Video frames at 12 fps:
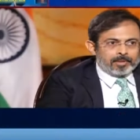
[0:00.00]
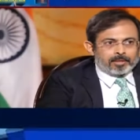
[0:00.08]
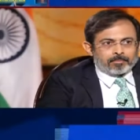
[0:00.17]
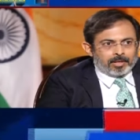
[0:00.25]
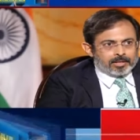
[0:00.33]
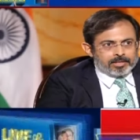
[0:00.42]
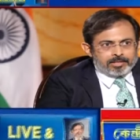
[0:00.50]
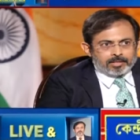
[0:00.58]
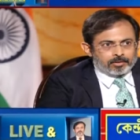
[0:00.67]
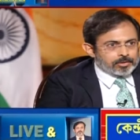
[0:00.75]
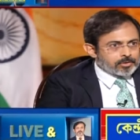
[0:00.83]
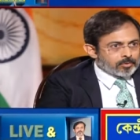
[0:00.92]
markets are
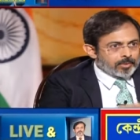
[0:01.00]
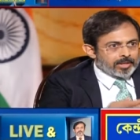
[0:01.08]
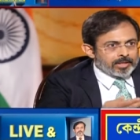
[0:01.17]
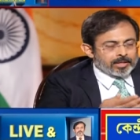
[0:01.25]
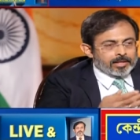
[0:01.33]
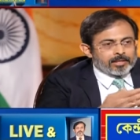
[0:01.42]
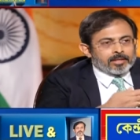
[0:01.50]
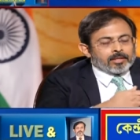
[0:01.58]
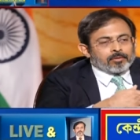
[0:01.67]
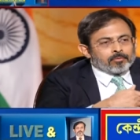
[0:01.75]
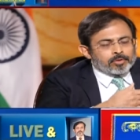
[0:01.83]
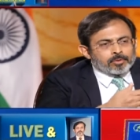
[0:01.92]
also where they are.
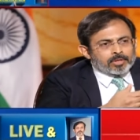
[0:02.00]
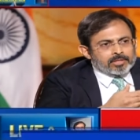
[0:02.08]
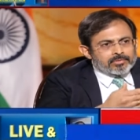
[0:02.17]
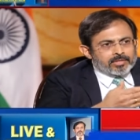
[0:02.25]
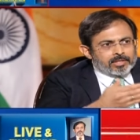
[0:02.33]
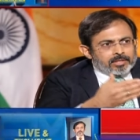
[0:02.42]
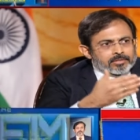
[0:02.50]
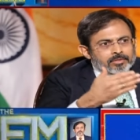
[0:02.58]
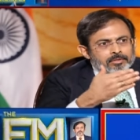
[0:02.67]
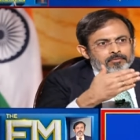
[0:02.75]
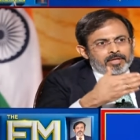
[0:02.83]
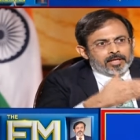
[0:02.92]
Would you consider sort
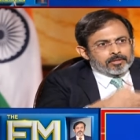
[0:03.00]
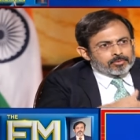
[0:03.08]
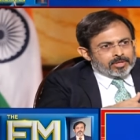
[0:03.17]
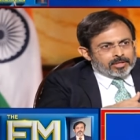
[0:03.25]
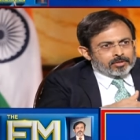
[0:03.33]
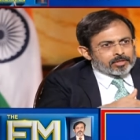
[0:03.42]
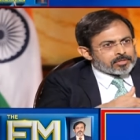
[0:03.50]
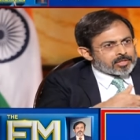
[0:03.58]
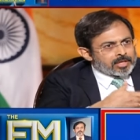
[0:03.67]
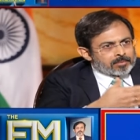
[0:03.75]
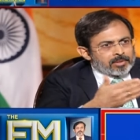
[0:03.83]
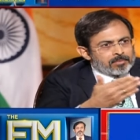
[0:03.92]
of diluting your
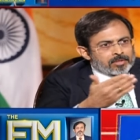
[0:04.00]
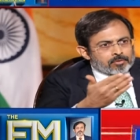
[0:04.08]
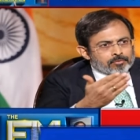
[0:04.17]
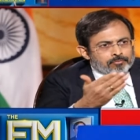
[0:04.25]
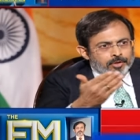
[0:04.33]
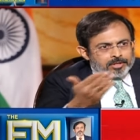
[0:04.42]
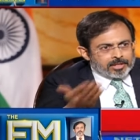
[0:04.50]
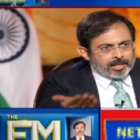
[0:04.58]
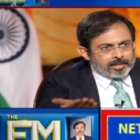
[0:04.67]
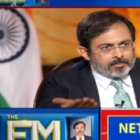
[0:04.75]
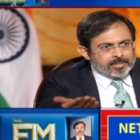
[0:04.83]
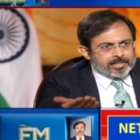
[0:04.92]
stake maybe to
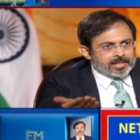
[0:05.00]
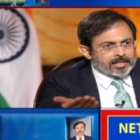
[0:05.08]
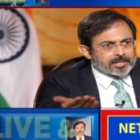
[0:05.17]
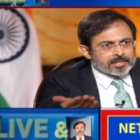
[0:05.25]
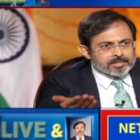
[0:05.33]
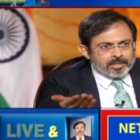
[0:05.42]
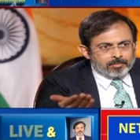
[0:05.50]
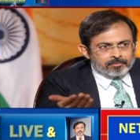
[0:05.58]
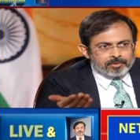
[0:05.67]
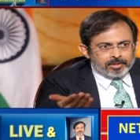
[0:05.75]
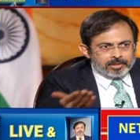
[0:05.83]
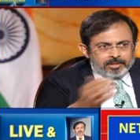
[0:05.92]
49% in some of
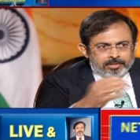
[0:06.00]
the some